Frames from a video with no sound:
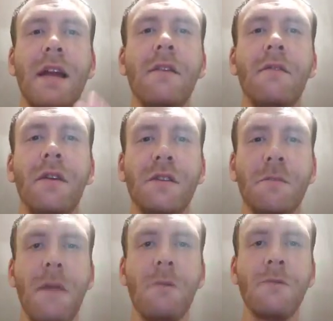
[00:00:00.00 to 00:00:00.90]
any of these
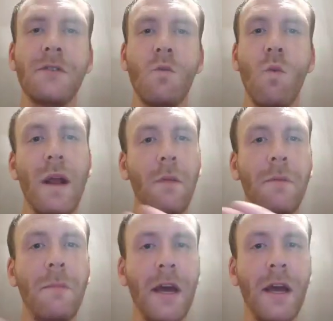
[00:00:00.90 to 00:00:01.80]
amounts will
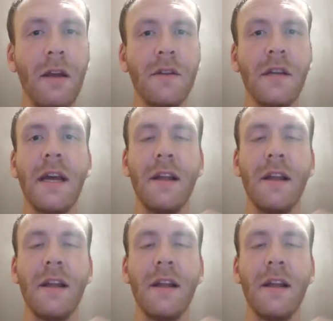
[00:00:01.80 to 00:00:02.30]
be pinged,